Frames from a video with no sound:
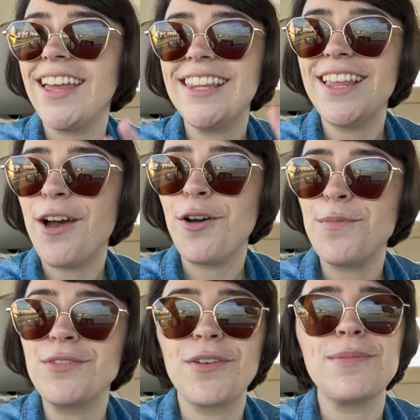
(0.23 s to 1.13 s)
Hello,
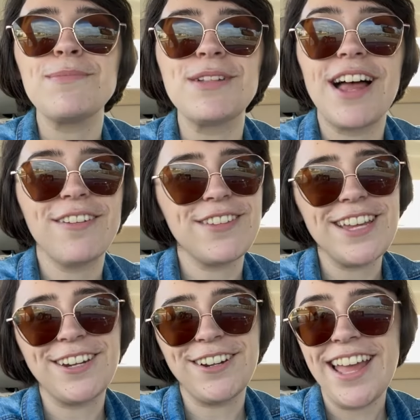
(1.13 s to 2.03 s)
beautiful people of the
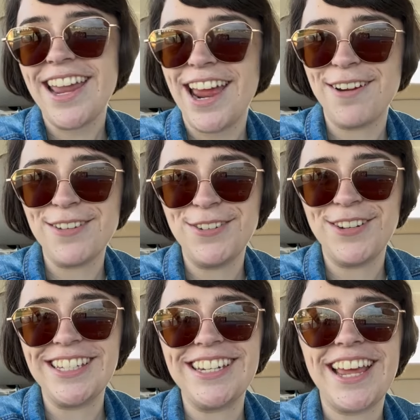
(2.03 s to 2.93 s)
internet. How are you
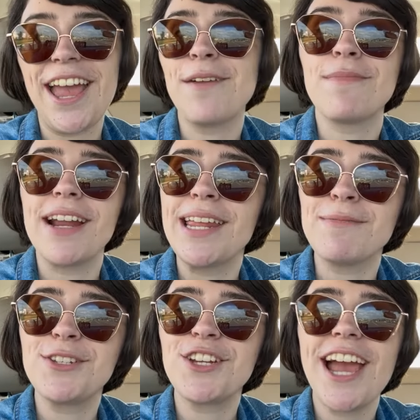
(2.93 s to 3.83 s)
doing today? My name
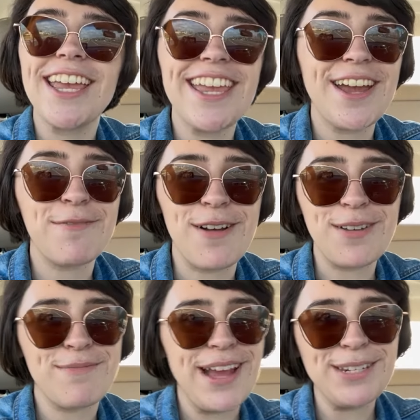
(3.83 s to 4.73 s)
is Jackie and
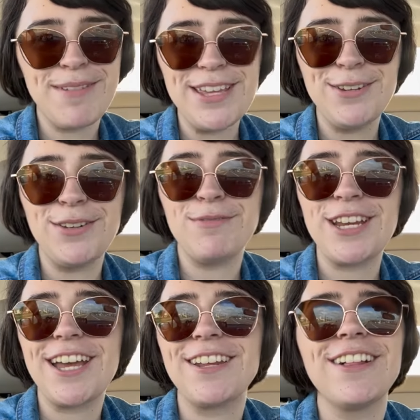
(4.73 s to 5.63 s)
welcome back to my YouTube
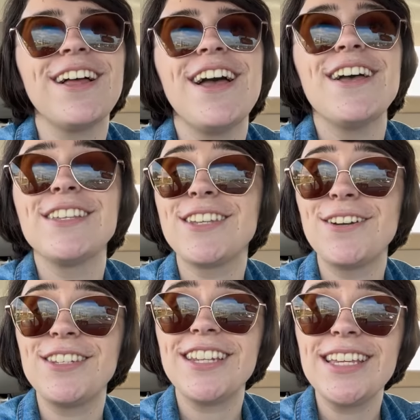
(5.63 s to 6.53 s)
channel. So
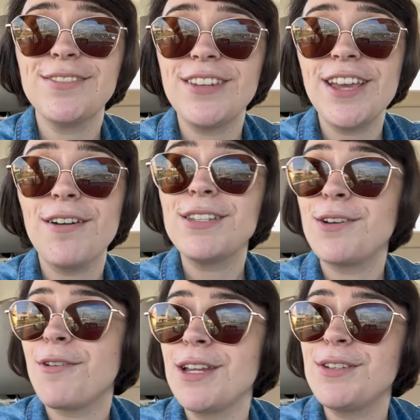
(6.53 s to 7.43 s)
today's video is
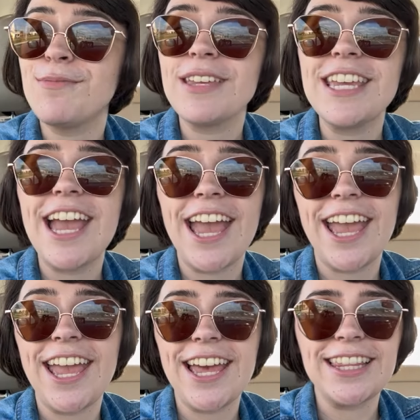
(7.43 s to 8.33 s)
going to be
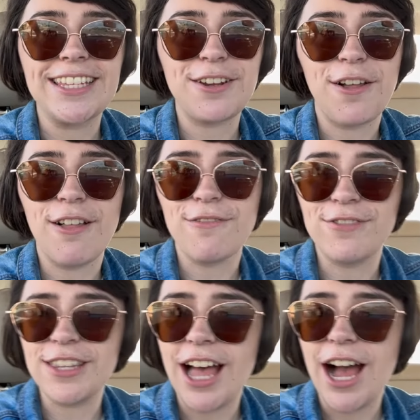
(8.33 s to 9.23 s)
a little
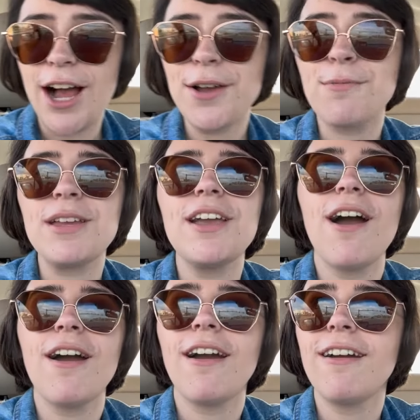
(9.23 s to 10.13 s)
vlog. We
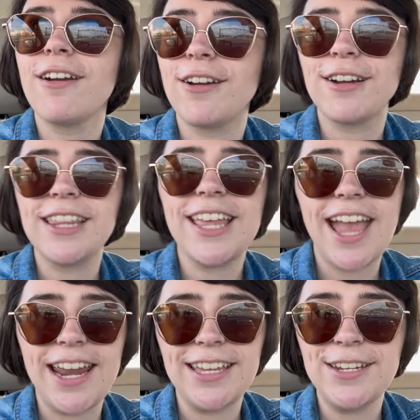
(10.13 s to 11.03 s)
are currently
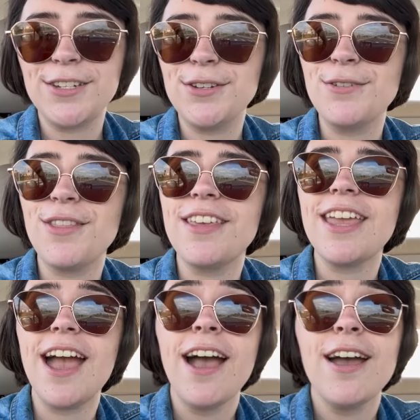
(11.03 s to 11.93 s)
headed to
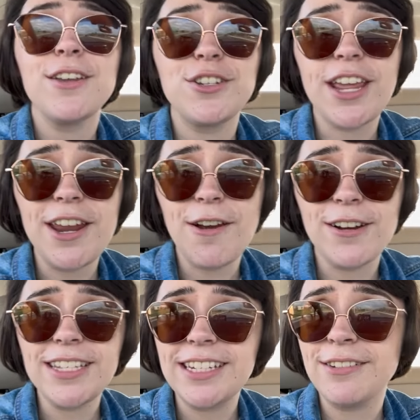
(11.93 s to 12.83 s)
the Jane
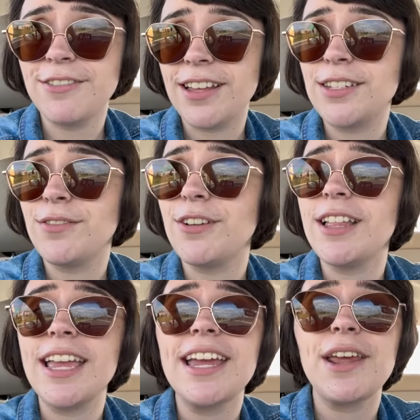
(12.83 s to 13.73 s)
Austen Festival
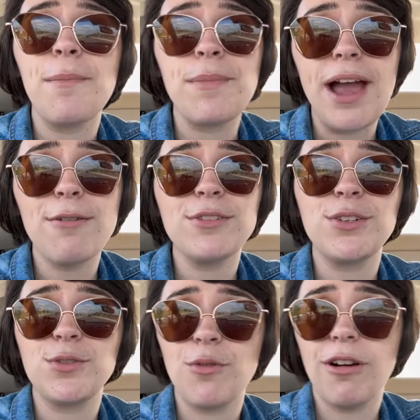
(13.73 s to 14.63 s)
in Mount
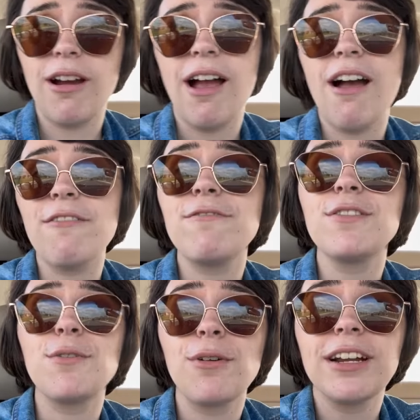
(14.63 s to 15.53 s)
Dora,
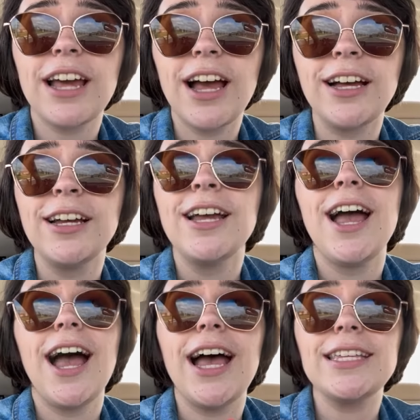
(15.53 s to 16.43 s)
Florida.
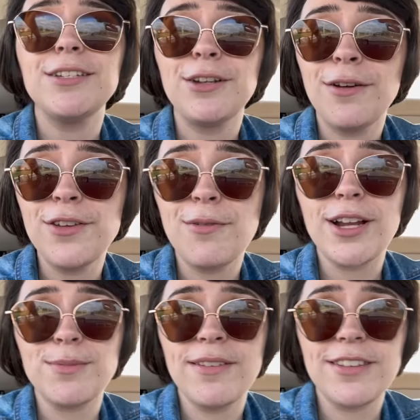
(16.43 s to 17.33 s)
As you know, if you
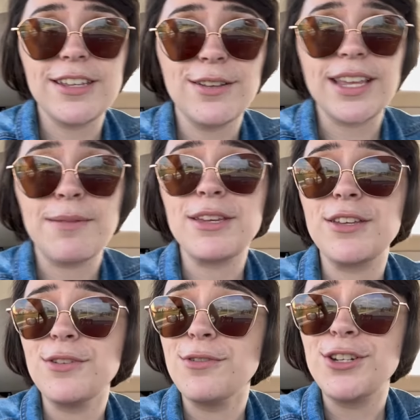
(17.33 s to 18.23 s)
watch my videos, I'm a
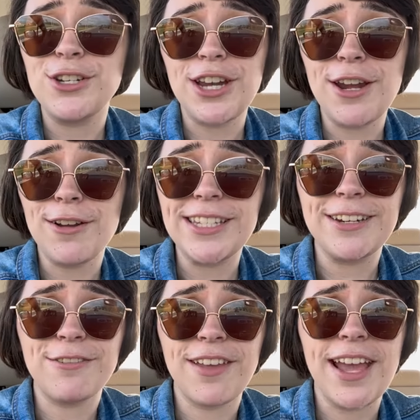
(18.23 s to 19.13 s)
huge Jane
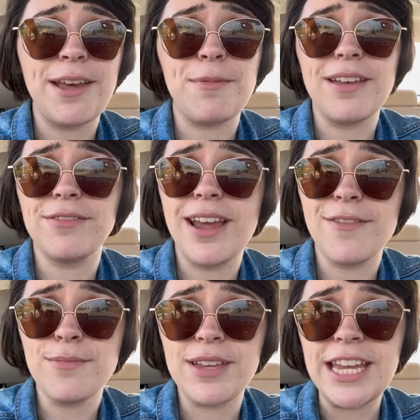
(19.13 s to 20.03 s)
Austen fan and we have
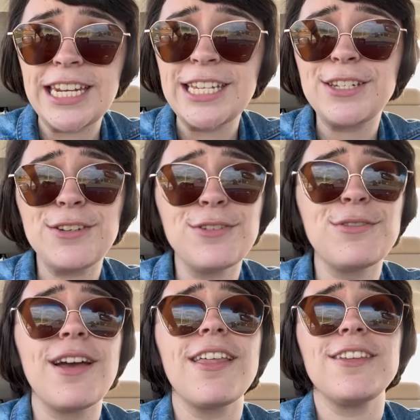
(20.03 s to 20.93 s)
never been
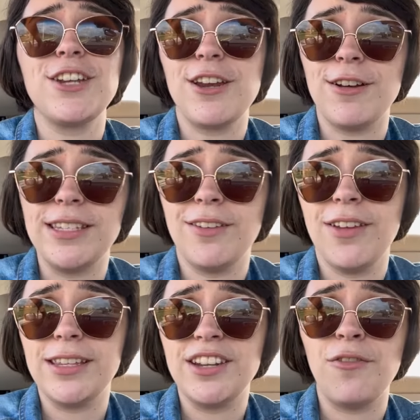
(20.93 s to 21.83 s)
to the Jane Austen
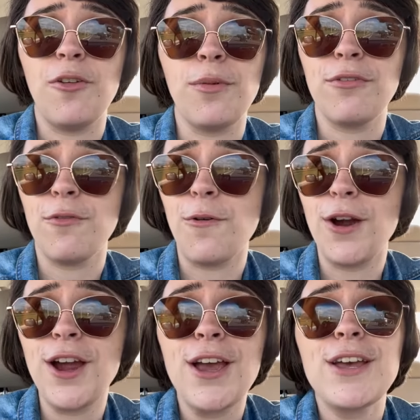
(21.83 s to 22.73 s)
Festival
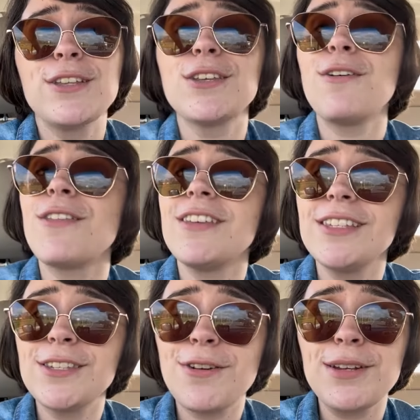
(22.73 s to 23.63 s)
before. So this
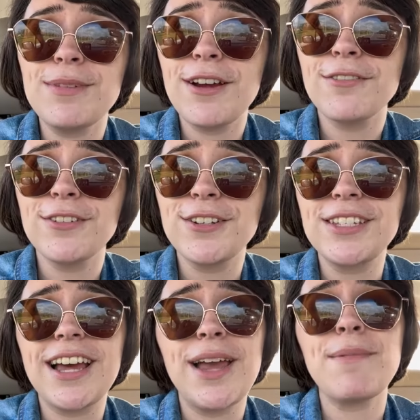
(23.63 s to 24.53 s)
is going to be our first
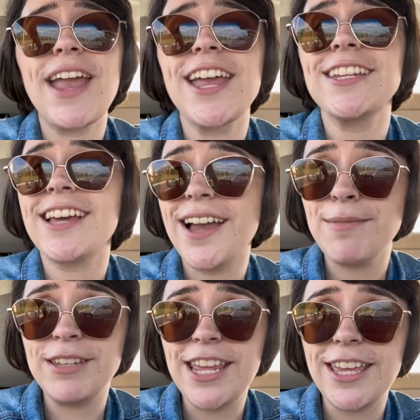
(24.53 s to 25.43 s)
time and I am
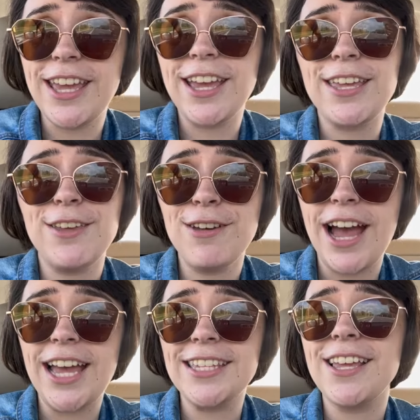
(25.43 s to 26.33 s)
taking you
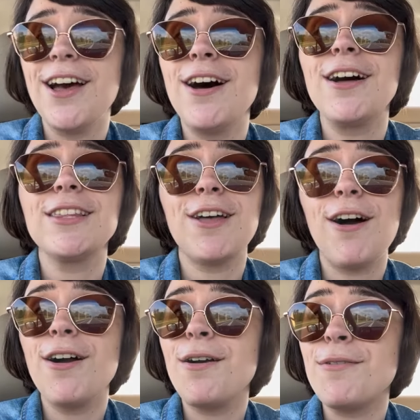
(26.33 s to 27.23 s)
guys
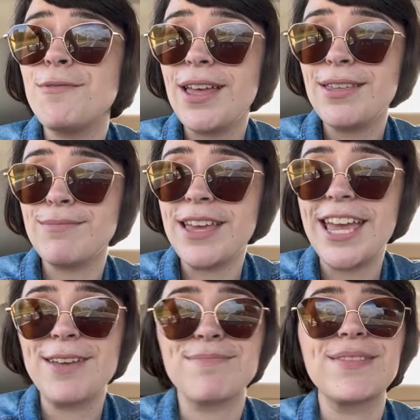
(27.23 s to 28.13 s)
along with me.